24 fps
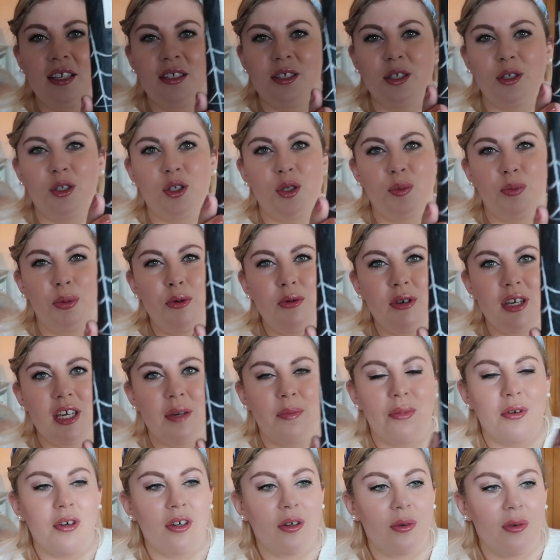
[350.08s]
it's a spooky
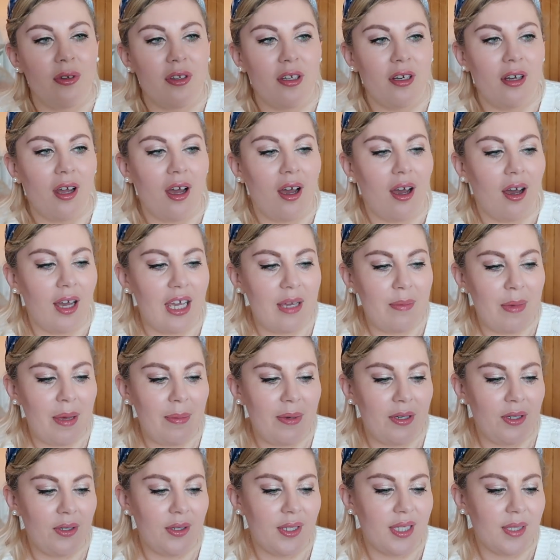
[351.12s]
book with an eye,
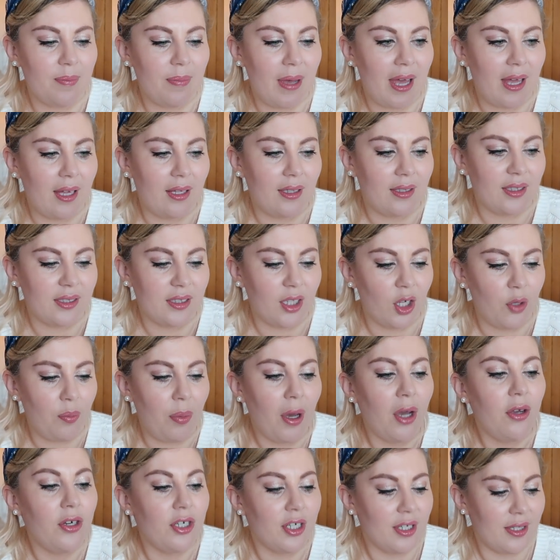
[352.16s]
maybe do spells, so
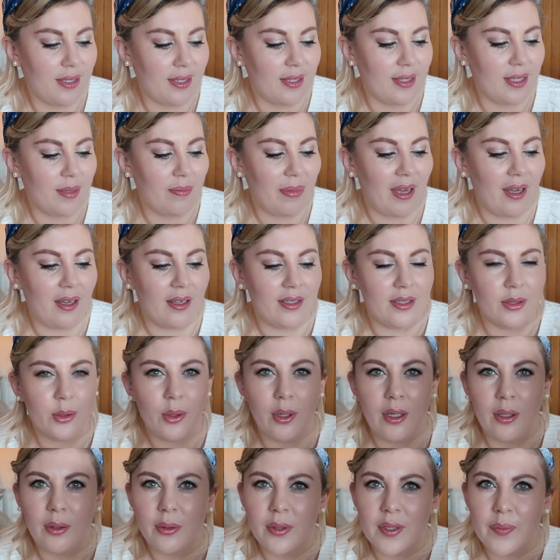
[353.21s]
potions and spells. It's
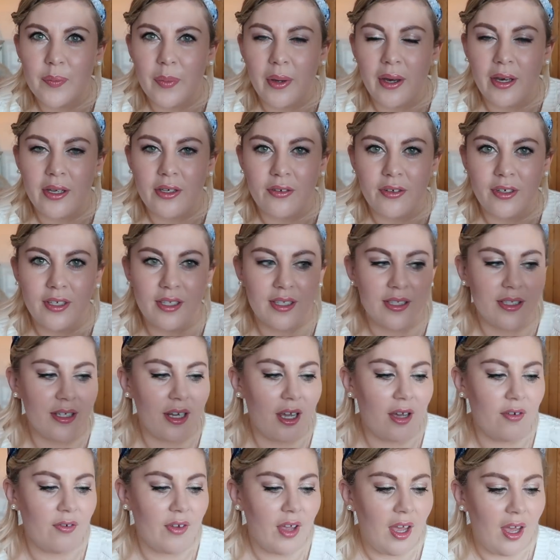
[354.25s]
got a little spider on and
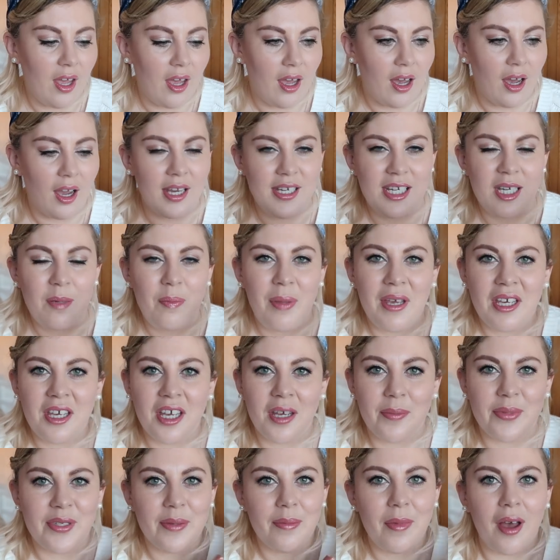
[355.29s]
stuff. I did pick
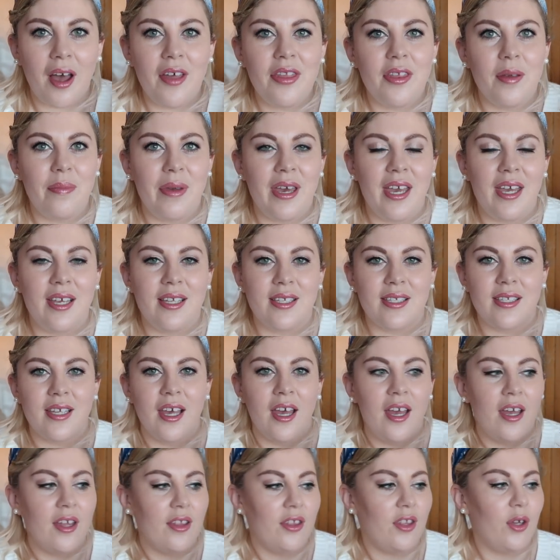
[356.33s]
up some other bits
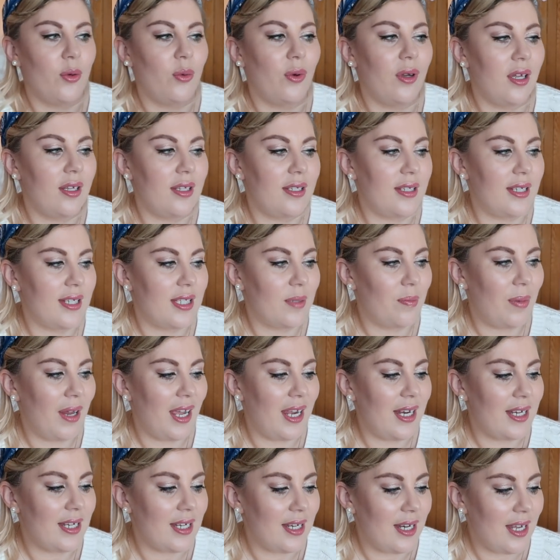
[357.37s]
that were
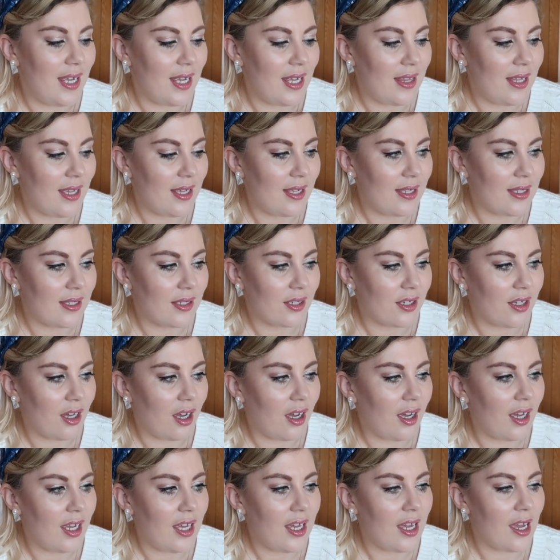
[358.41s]
displayed near this
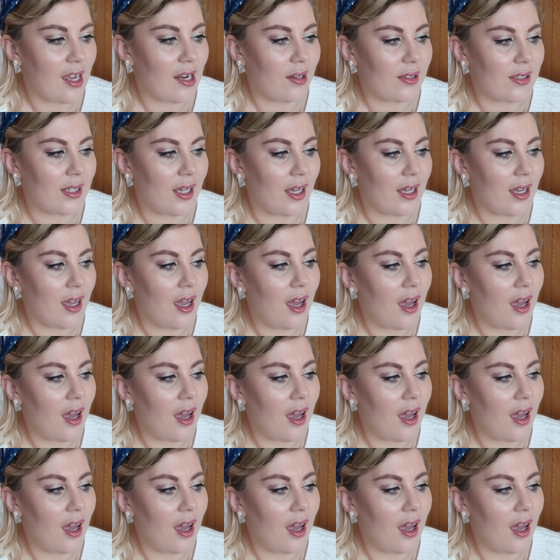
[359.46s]
guy, and I was like,